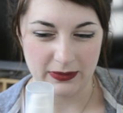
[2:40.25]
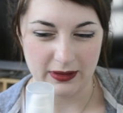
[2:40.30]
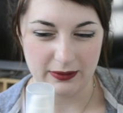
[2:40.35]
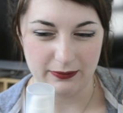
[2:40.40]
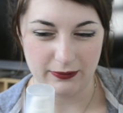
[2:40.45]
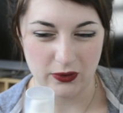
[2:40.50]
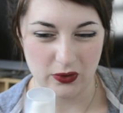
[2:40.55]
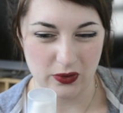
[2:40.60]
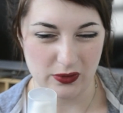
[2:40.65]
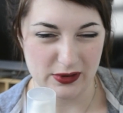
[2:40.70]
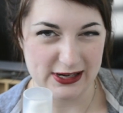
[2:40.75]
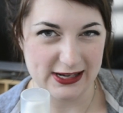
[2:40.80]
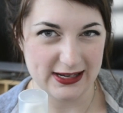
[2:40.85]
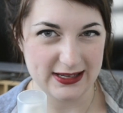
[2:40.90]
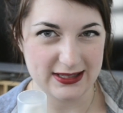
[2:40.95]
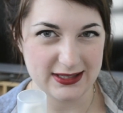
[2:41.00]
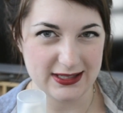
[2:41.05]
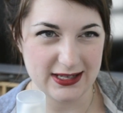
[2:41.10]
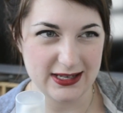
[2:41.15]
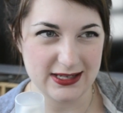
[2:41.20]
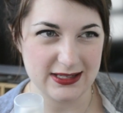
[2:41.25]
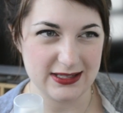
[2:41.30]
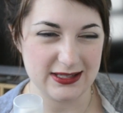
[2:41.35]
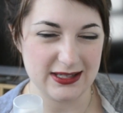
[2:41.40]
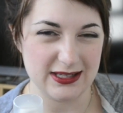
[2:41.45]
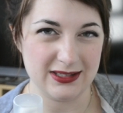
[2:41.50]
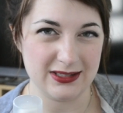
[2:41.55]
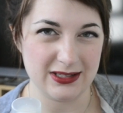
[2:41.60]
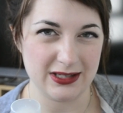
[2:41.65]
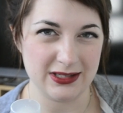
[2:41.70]
For oilier skins
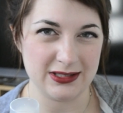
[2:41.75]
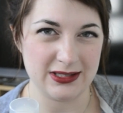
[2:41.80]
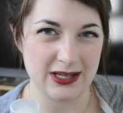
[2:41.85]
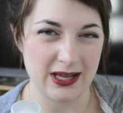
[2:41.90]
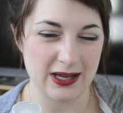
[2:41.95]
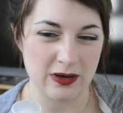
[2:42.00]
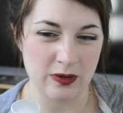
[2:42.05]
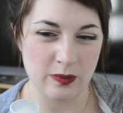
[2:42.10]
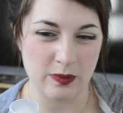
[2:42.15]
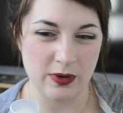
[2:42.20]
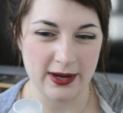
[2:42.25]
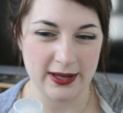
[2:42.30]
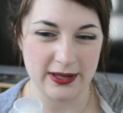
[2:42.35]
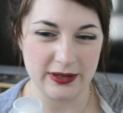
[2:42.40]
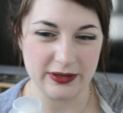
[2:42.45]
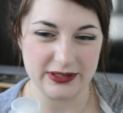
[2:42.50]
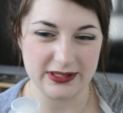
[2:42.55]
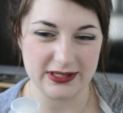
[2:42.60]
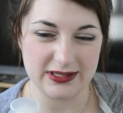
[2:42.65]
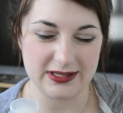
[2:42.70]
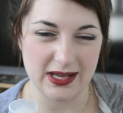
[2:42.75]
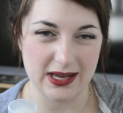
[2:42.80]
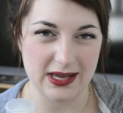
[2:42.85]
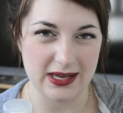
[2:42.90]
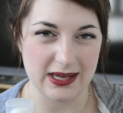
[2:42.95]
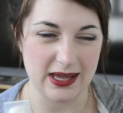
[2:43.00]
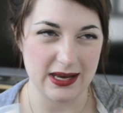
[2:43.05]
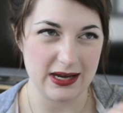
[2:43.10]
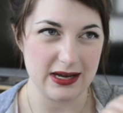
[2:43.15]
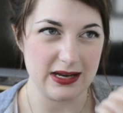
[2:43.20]
this does take a while to
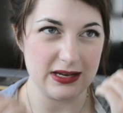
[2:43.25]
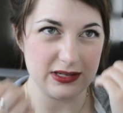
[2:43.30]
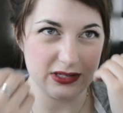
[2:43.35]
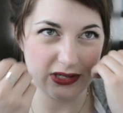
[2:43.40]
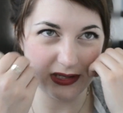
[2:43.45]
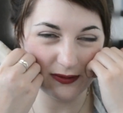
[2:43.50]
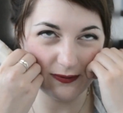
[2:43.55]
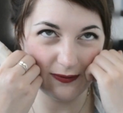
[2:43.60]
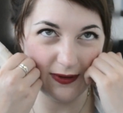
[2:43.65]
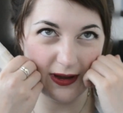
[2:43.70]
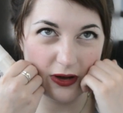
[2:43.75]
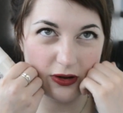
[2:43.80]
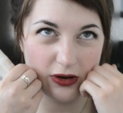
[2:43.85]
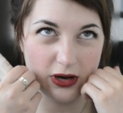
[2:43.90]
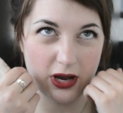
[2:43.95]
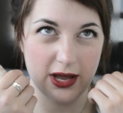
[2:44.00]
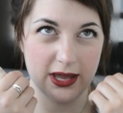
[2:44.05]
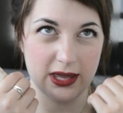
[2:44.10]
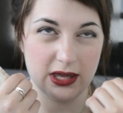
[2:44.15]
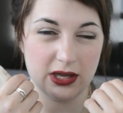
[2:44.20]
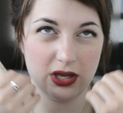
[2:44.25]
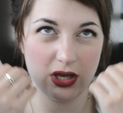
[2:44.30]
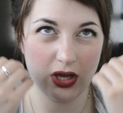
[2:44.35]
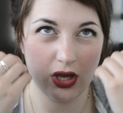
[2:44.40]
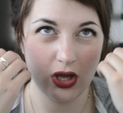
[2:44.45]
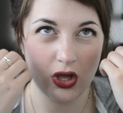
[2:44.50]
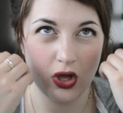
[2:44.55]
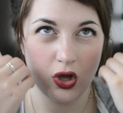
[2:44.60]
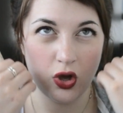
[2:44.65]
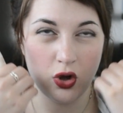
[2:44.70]
sink in, and it does feel like
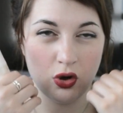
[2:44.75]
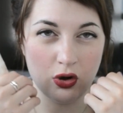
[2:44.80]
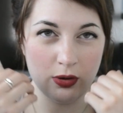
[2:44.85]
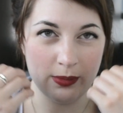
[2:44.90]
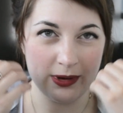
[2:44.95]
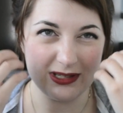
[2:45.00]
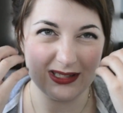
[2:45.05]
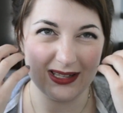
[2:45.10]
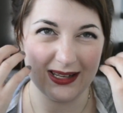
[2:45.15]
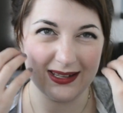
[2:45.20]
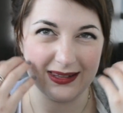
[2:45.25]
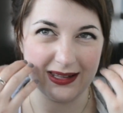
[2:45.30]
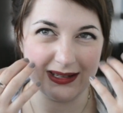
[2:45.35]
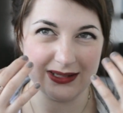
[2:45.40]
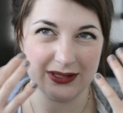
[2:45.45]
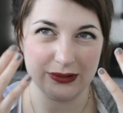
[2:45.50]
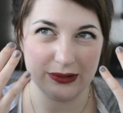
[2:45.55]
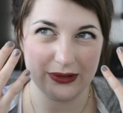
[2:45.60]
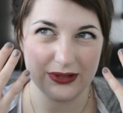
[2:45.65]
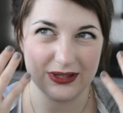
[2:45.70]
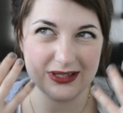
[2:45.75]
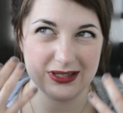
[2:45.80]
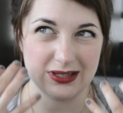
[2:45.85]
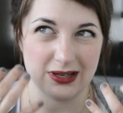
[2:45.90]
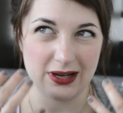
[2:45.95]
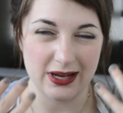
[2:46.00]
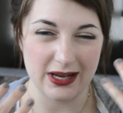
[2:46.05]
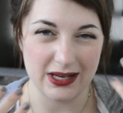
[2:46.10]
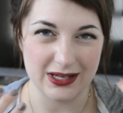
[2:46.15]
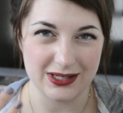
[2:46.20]
almost like there's a
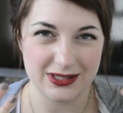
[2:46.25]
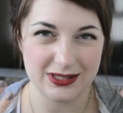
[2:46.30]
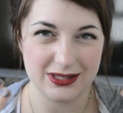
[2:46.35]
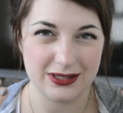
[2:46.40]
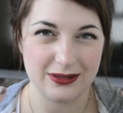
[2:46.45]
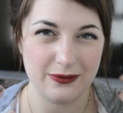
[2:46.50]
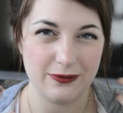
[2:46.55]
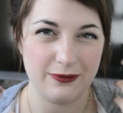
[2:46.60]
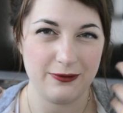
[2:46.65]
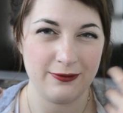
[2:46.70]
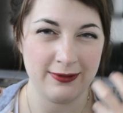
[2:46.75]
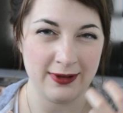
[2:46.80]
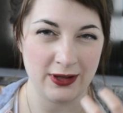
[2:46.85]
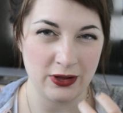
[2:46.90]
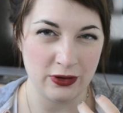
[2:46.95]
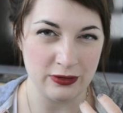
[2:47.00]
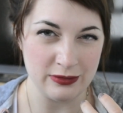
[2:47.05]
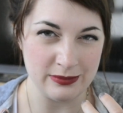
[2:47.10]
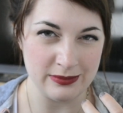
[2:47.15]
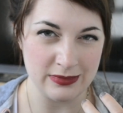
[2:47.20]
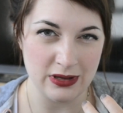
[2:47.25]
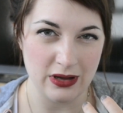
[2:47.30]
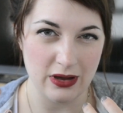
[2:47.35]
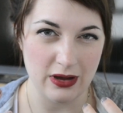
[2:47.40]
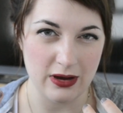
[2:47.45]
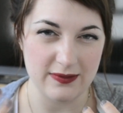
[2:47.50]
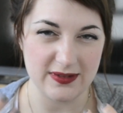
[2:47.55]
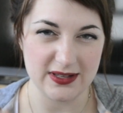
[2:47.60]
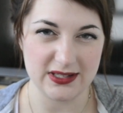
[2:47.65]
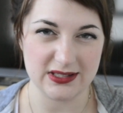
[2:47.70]
slight film
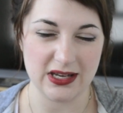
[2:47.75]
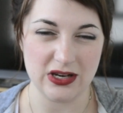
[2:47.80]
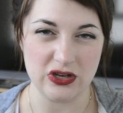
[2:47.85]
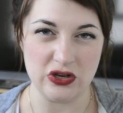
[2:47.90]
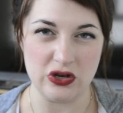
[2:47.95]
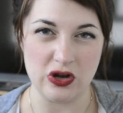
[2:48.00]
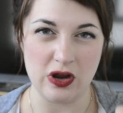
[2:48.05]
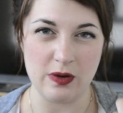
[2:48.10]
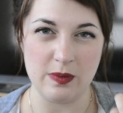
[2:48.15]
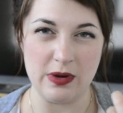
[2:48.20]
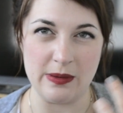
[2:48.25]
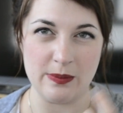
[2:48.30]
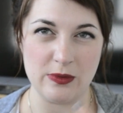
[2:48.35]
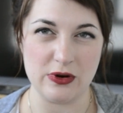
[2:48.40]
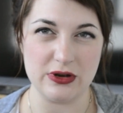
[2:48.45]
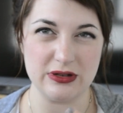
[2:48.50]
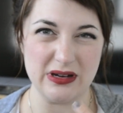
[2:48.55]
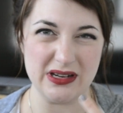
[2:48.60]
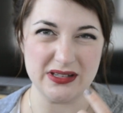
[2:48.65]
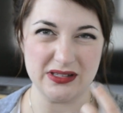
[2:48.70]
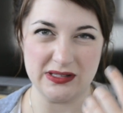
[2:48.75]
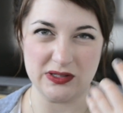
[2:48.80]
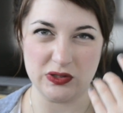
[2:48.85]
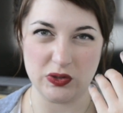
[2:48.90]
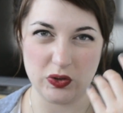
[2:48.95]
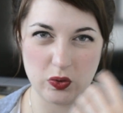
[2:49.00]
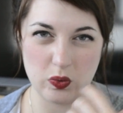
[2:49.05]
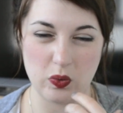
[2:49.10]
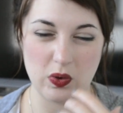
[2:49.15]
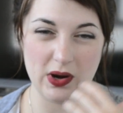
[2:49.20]
over the skin. You know when a moisturiser's
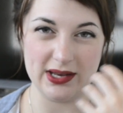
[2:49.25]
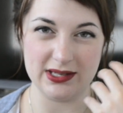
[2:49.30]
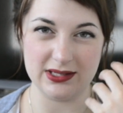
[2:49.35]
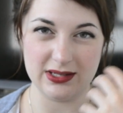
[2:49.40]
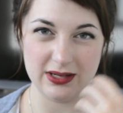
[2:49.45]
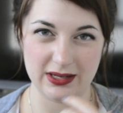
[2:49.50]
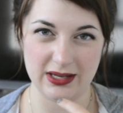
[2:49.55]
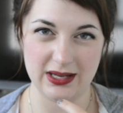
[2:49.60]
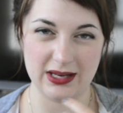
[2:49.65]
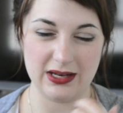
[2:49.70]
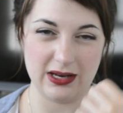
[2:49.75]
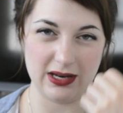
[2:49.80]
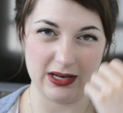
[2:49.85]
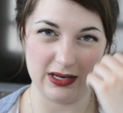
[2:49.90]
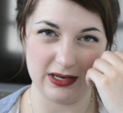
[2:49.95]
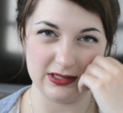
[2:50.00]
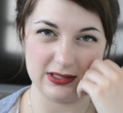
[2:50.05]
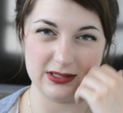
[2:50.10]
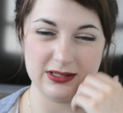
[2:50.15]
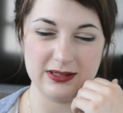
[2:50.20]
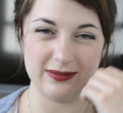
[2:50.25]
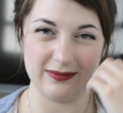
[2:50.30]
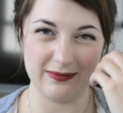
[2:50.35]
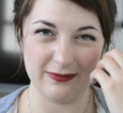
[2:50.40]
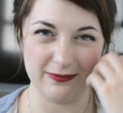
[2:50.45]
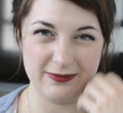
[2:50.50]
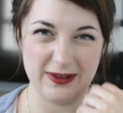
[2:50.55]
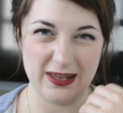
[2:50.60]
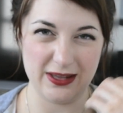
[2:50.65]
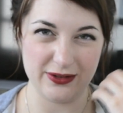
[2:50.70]
not quite sunk in yet and it
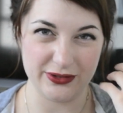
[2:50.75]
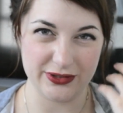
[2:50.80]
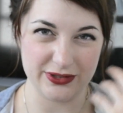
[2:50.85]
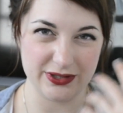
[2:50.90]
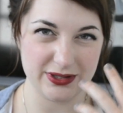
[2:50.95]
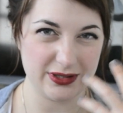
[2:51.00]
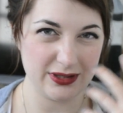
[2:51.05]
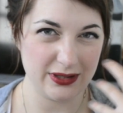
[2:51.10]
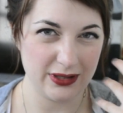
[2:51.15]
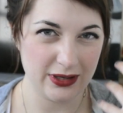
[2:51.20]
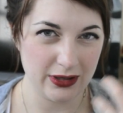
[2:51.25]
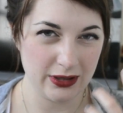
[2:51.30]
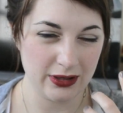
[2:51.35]
feels,